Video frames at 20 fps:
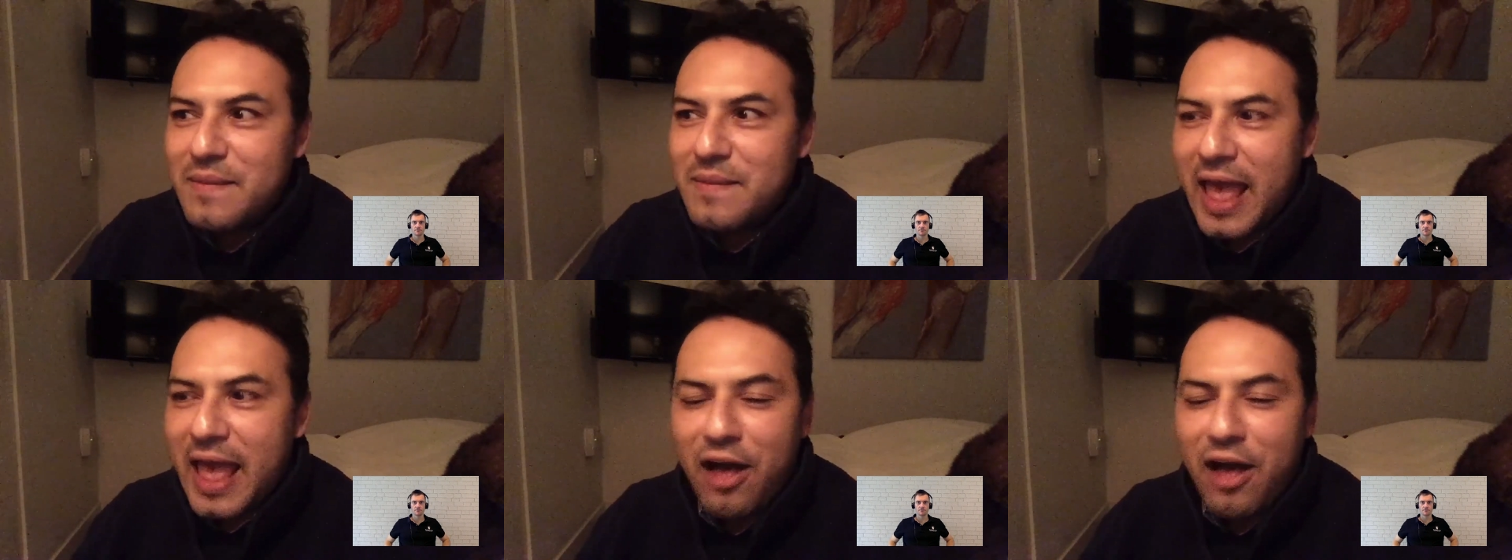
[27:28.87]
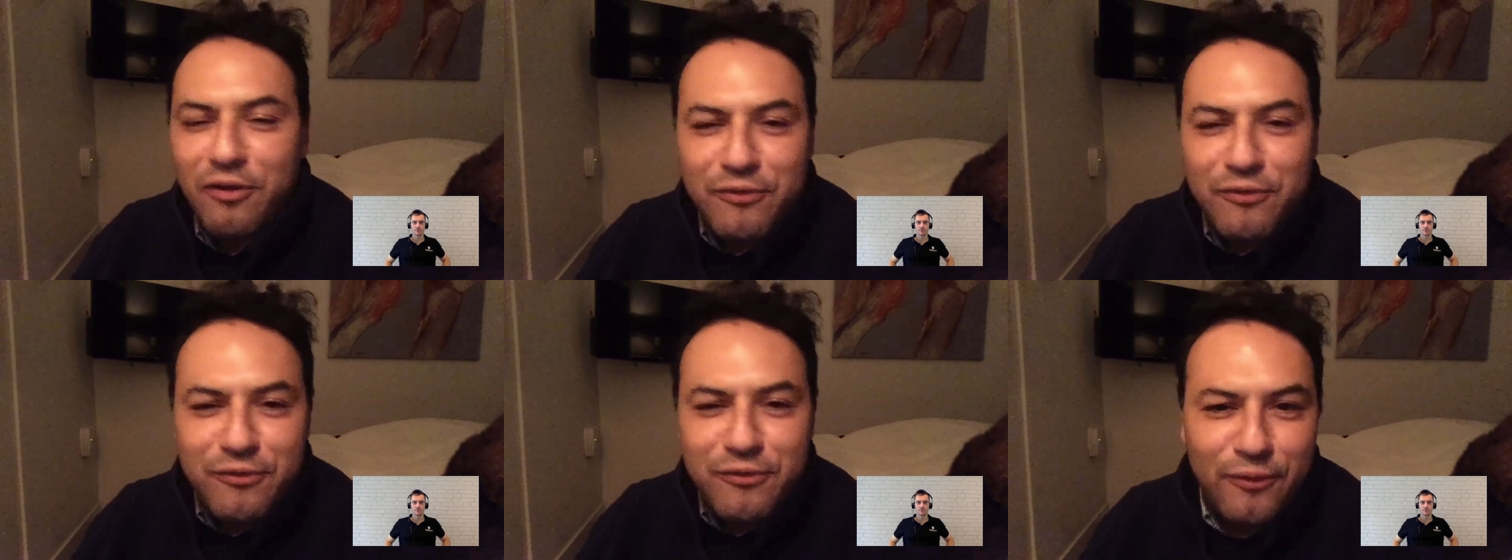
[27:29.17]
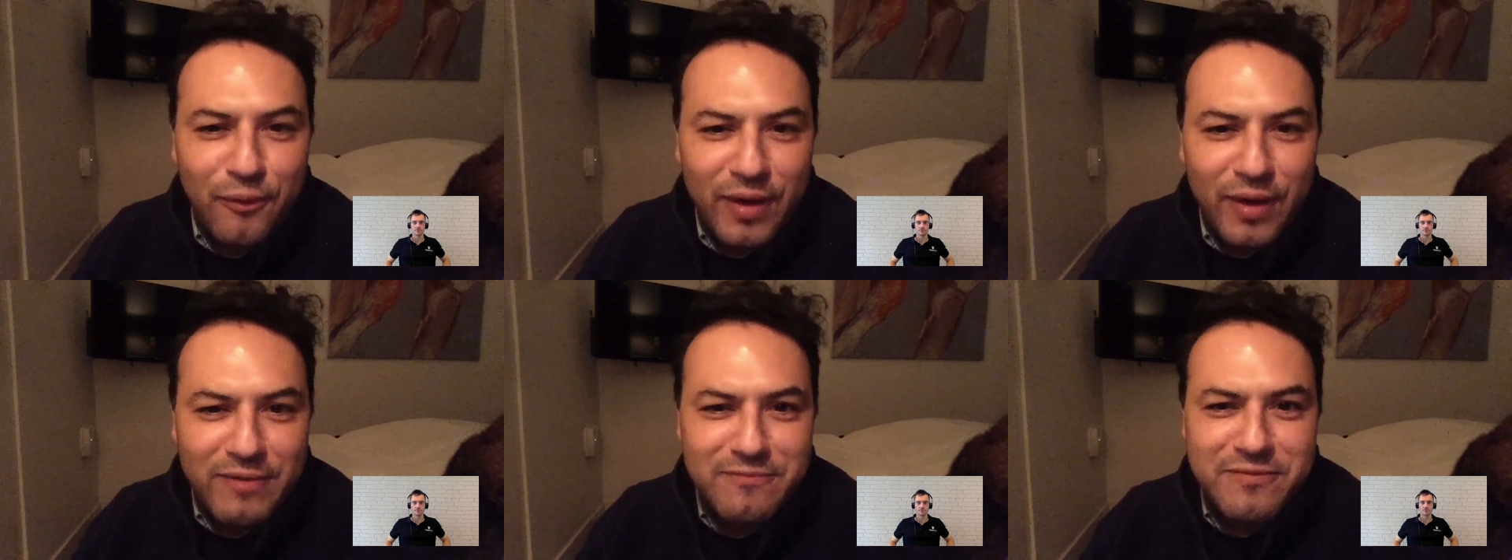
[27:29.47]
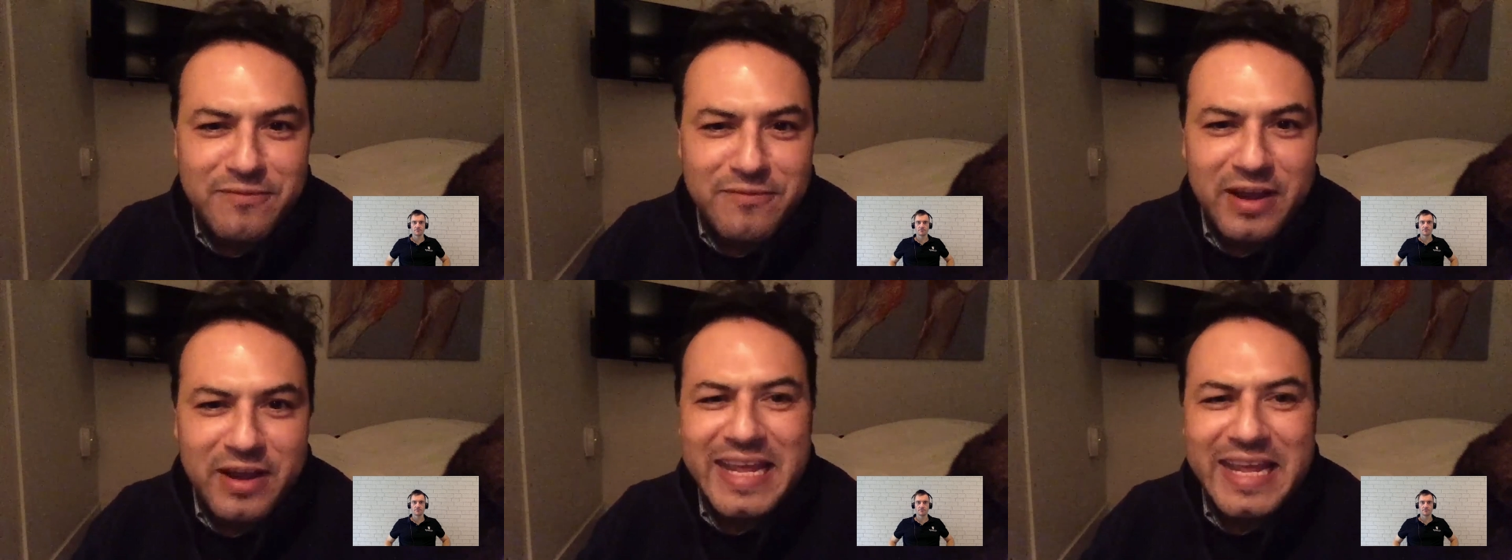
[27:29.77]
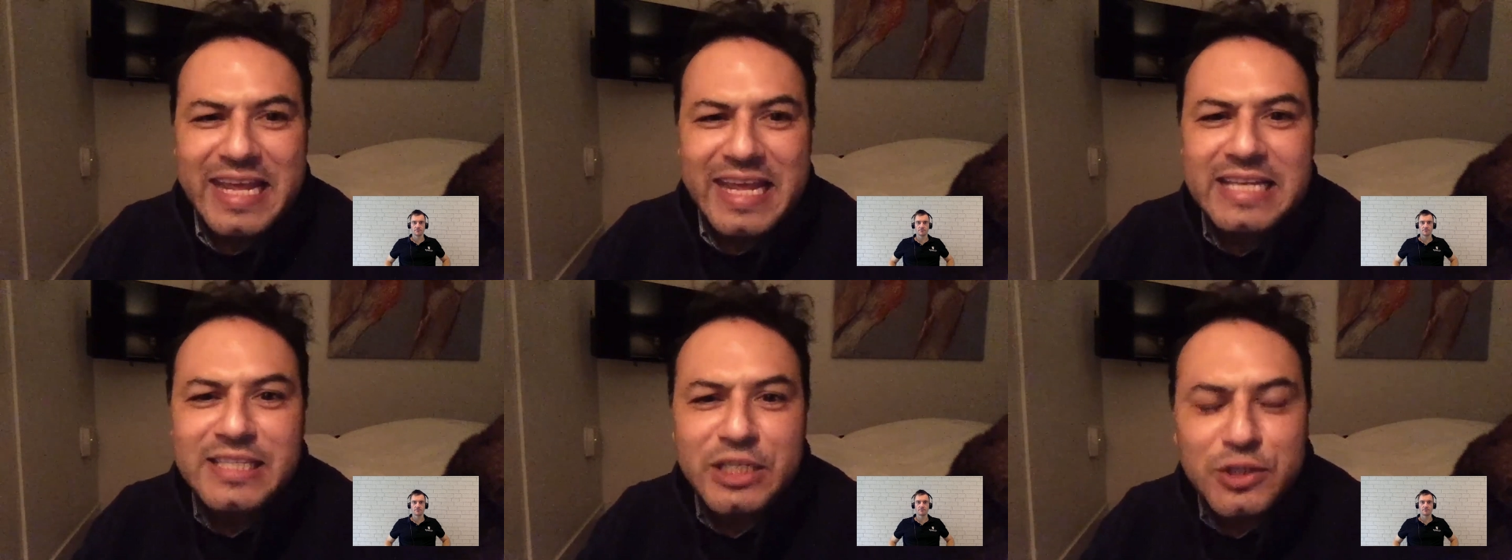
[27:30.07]
helpful and very
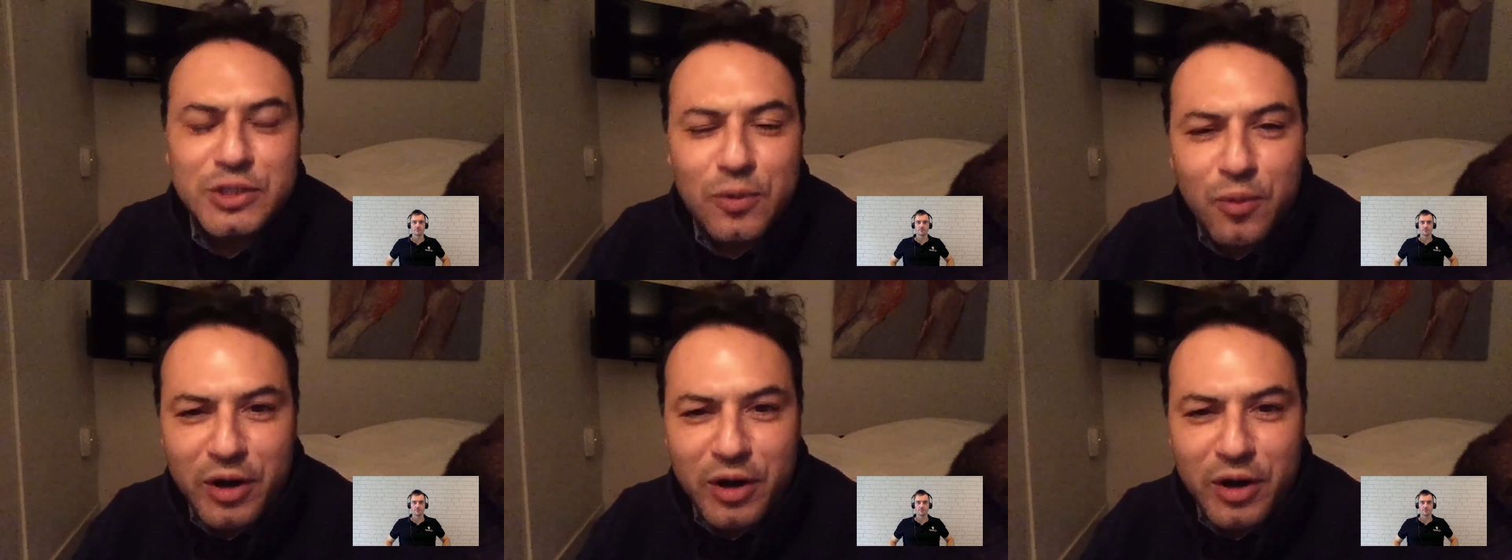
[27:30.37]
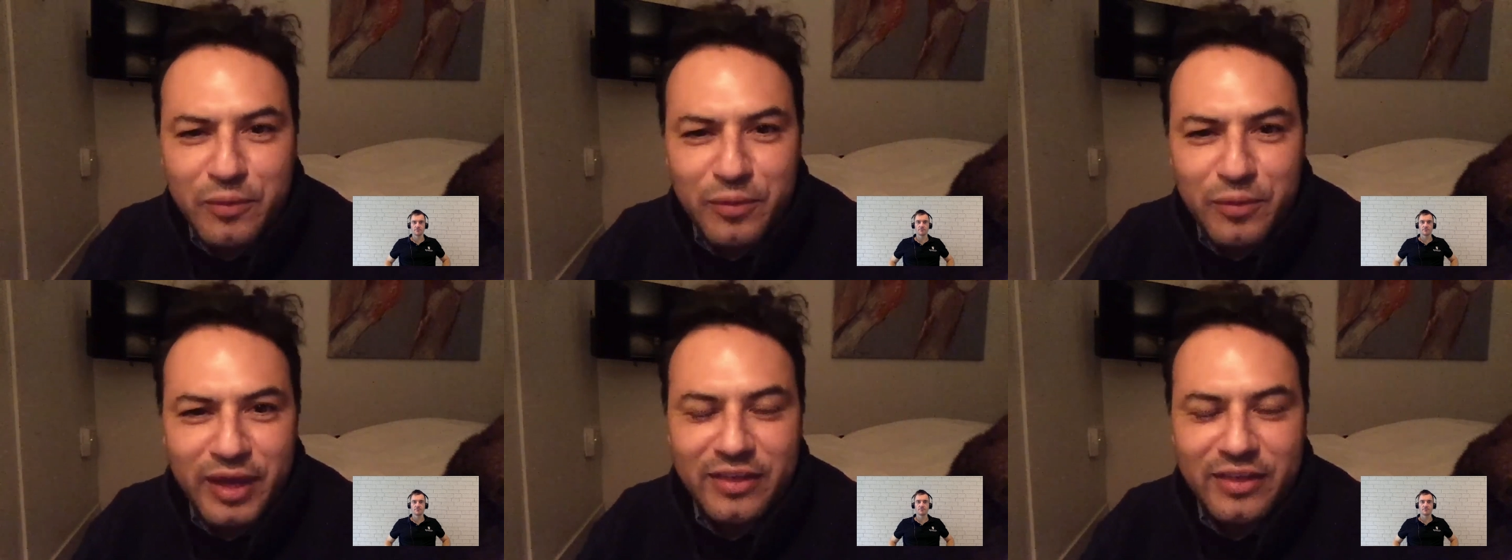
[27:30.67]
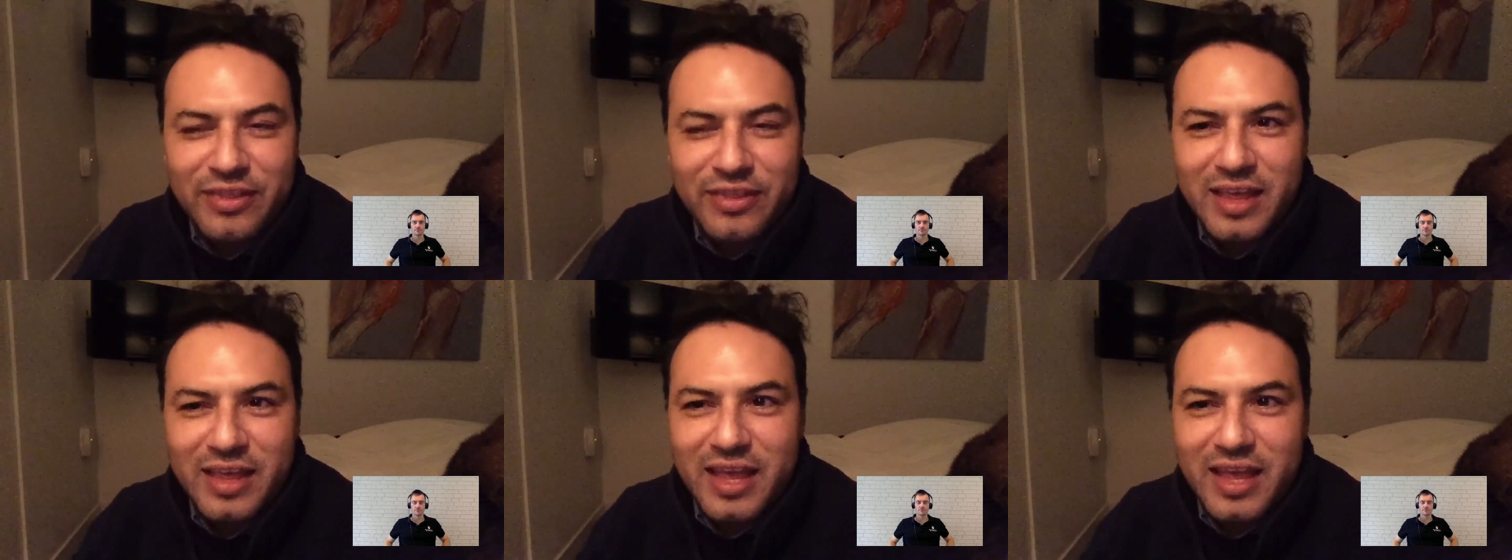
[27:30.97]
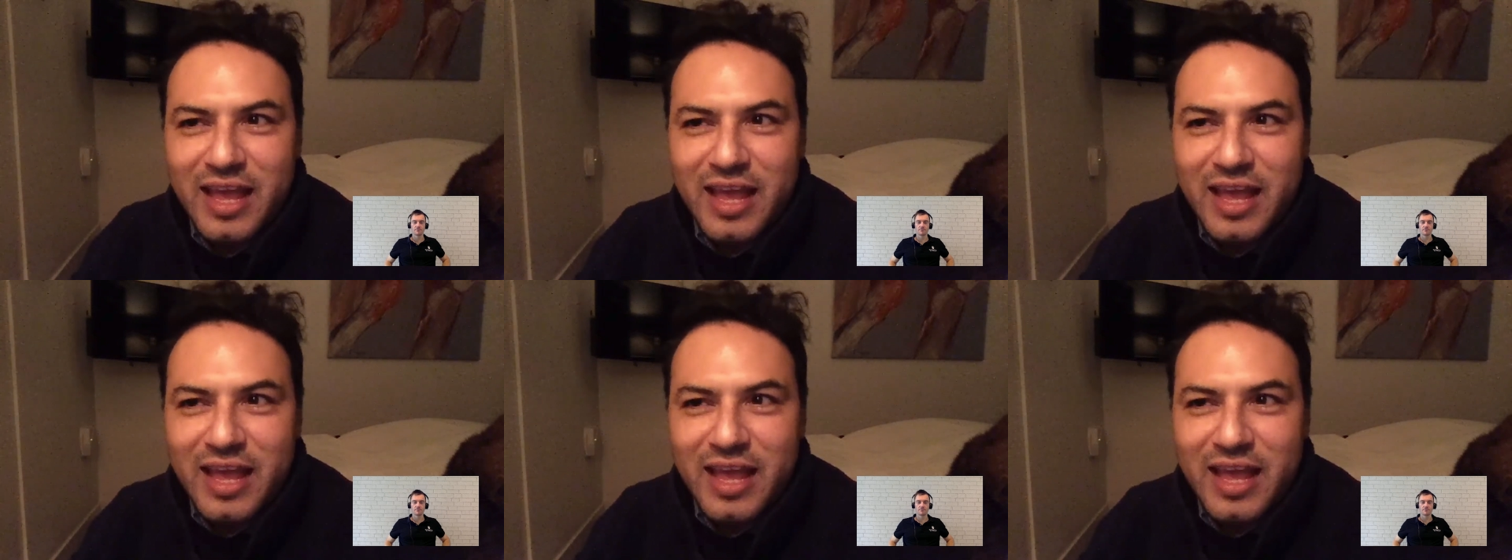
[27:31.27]
easy to work with,